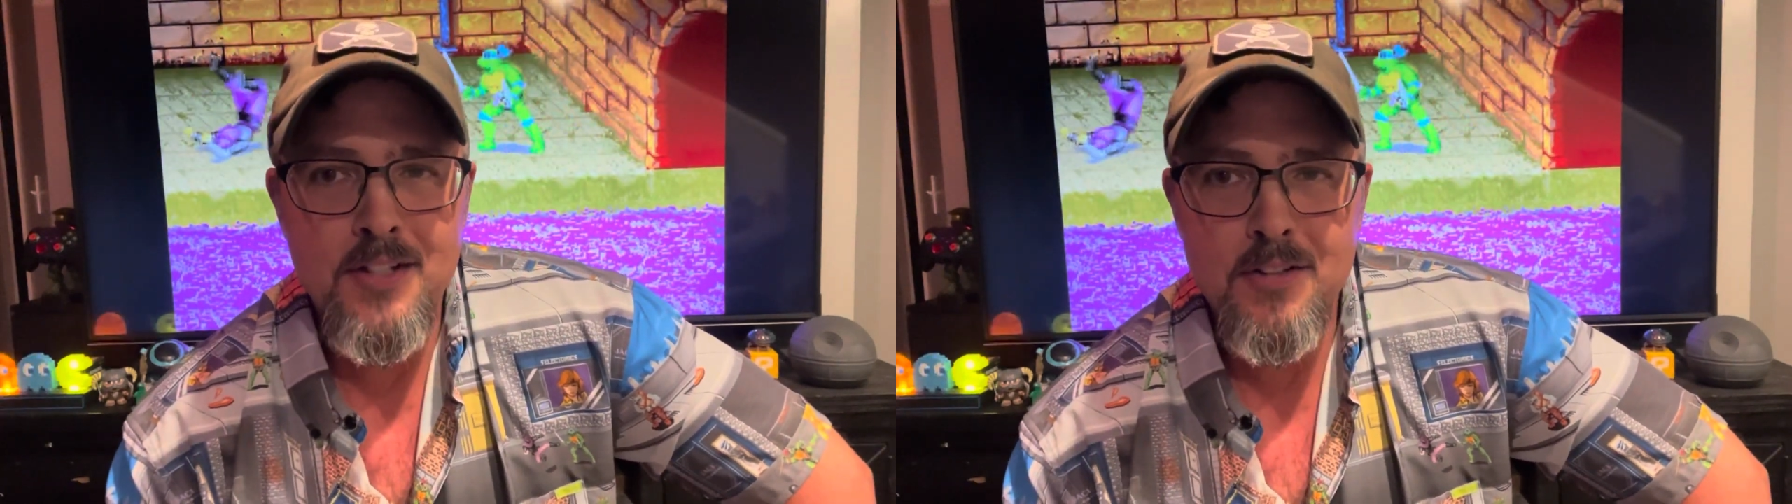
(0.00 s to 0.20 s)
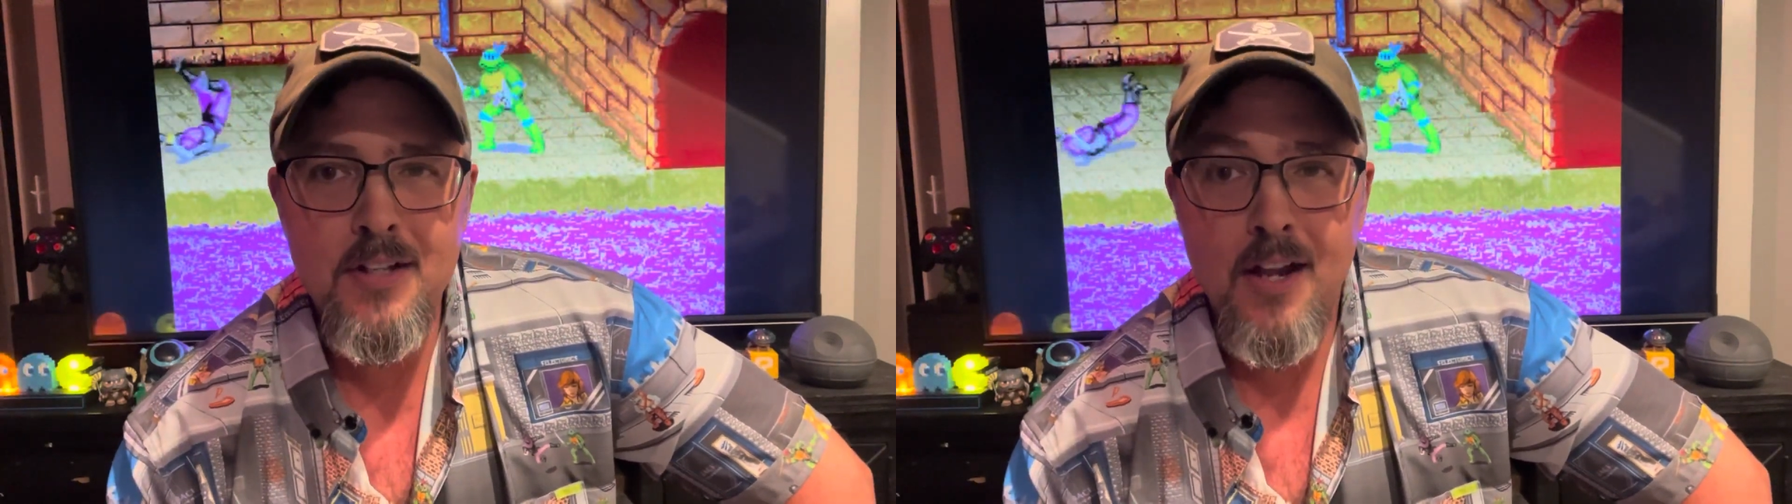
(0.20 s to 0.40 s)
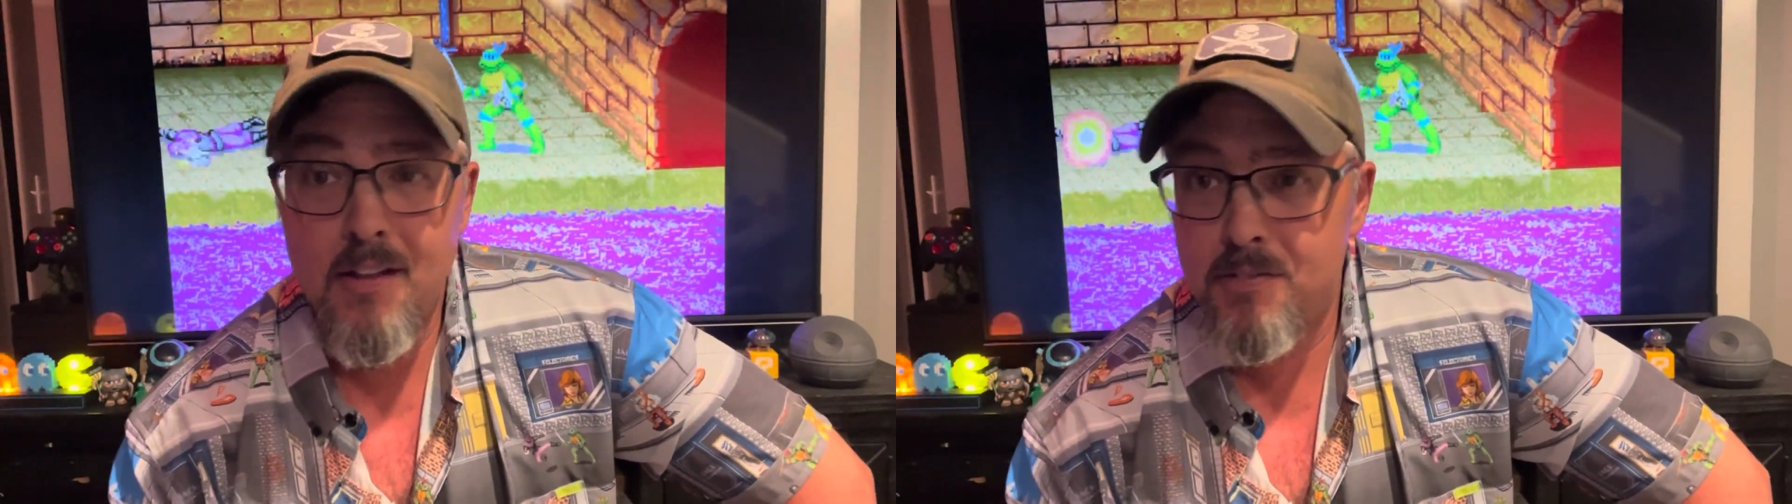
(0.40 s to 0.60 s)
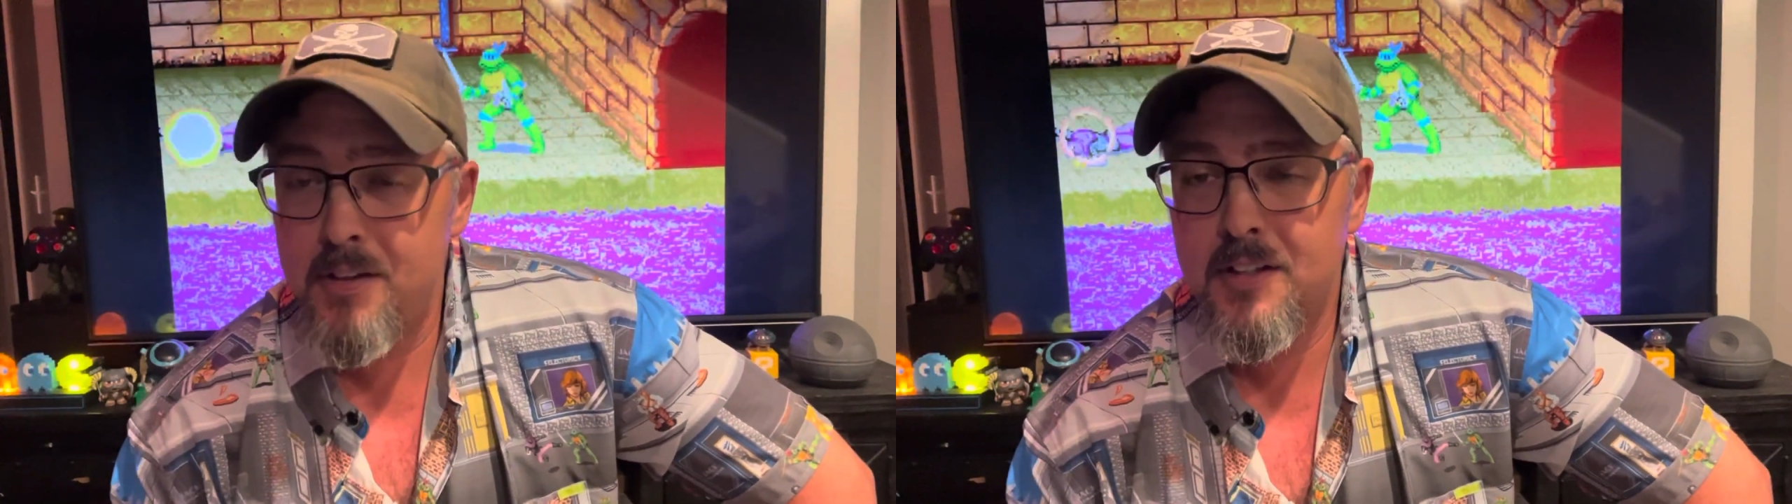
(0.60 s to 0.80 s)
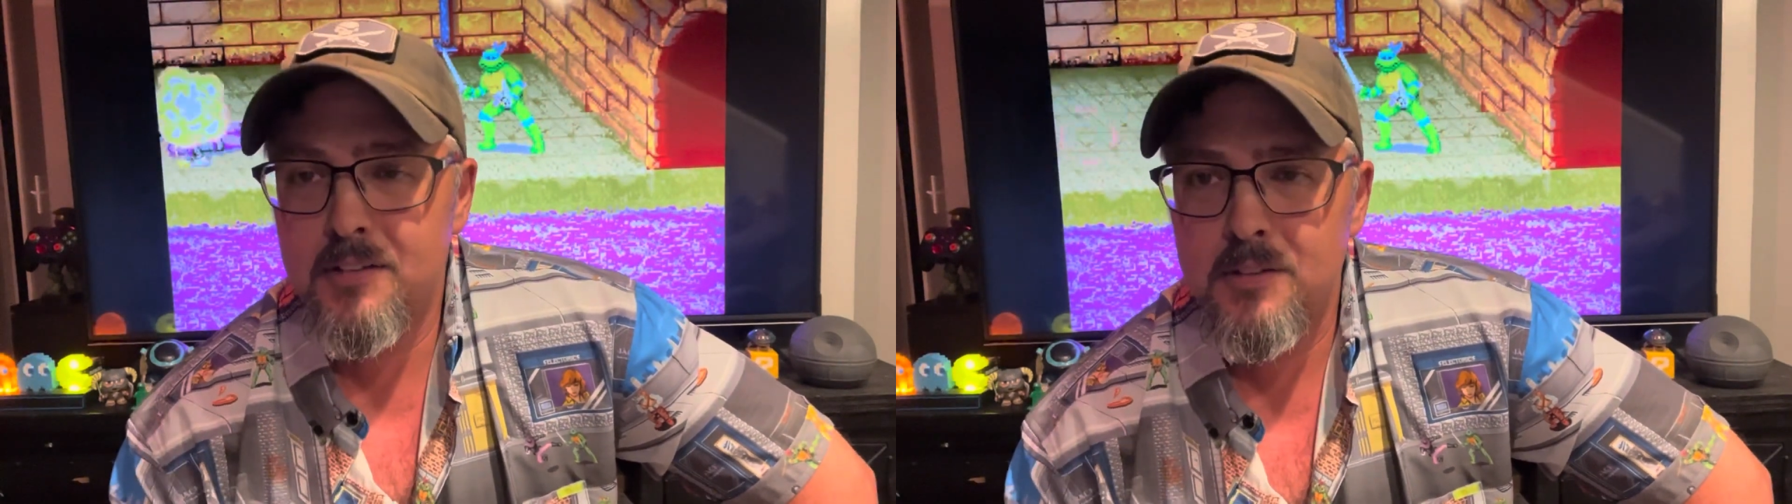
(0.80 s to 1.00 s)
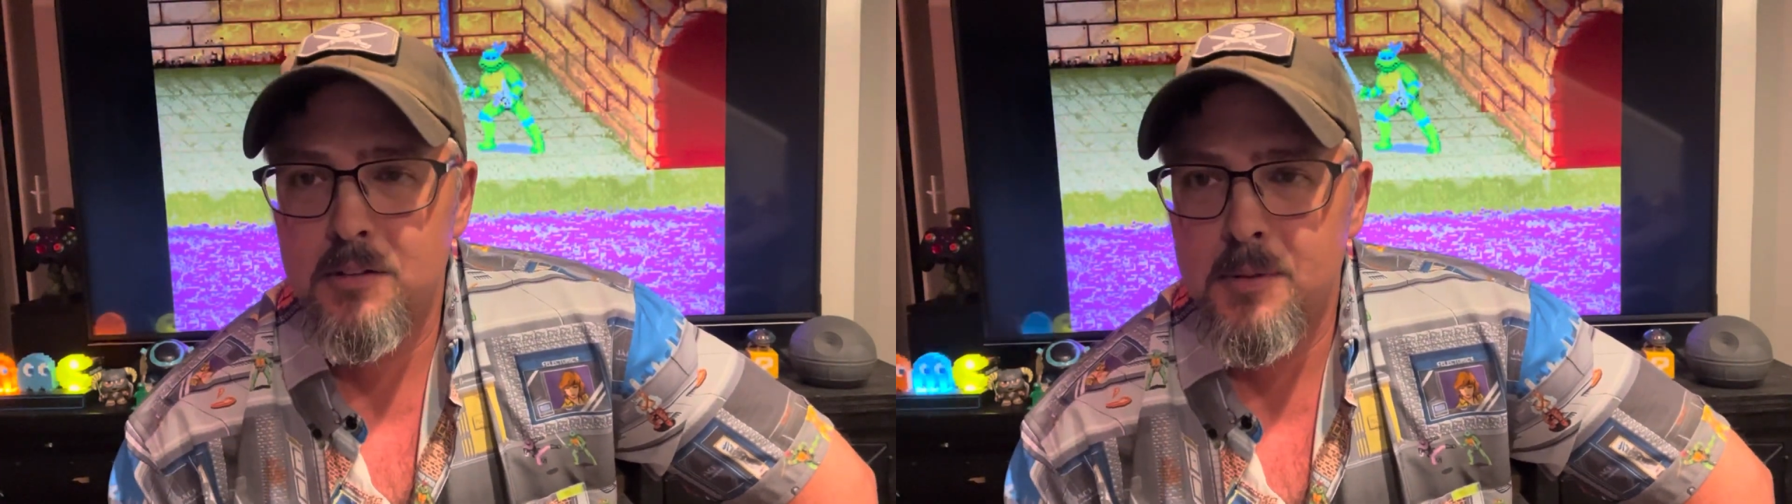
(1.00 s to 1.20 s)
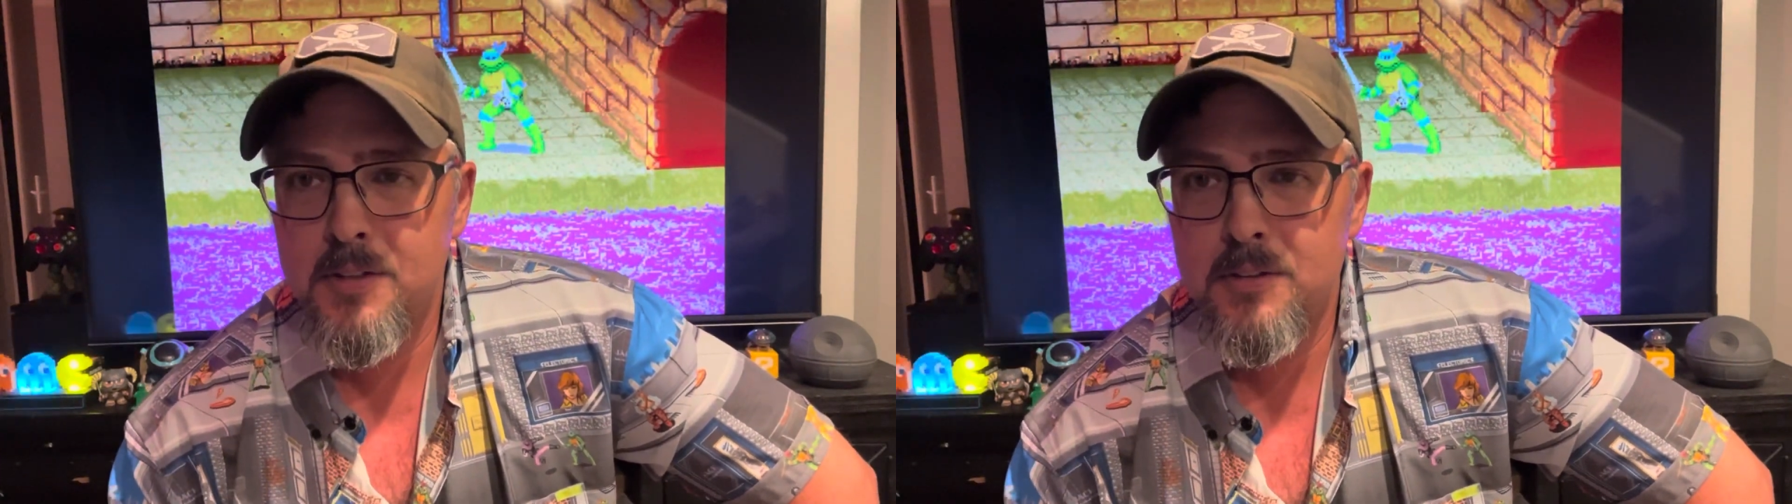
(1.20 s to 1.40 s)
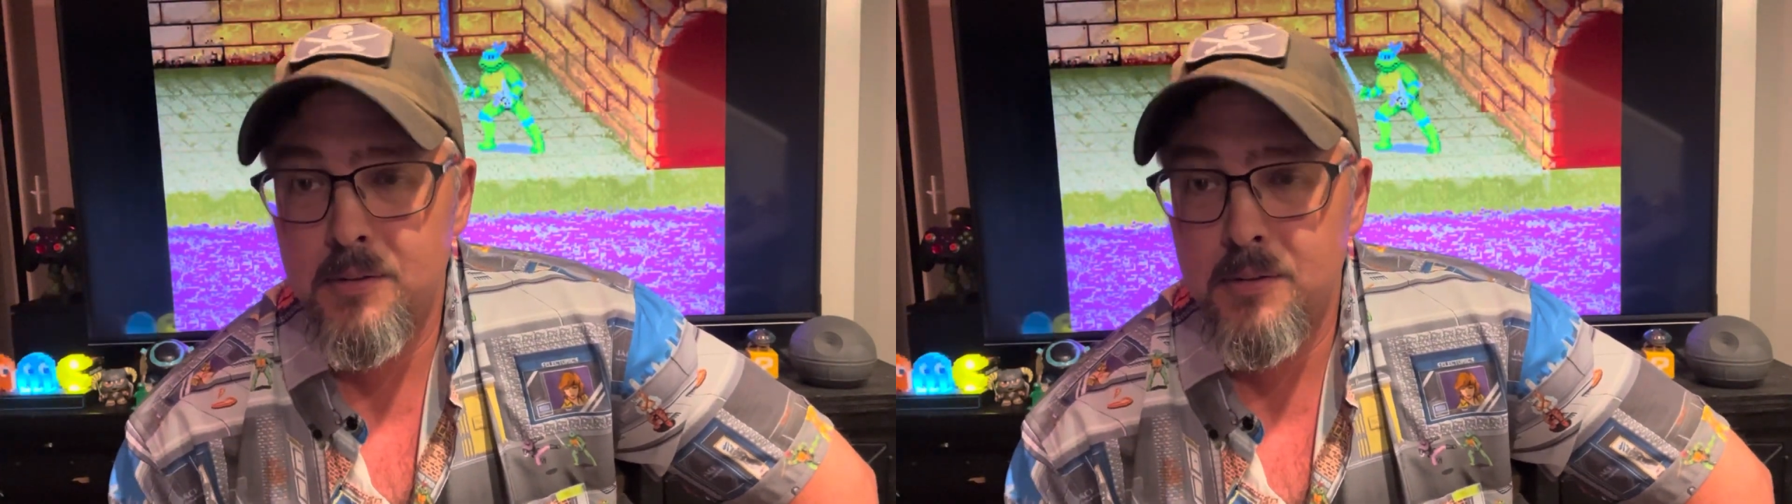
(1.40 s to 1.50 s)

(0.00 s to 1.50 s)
You gotta think a little bit too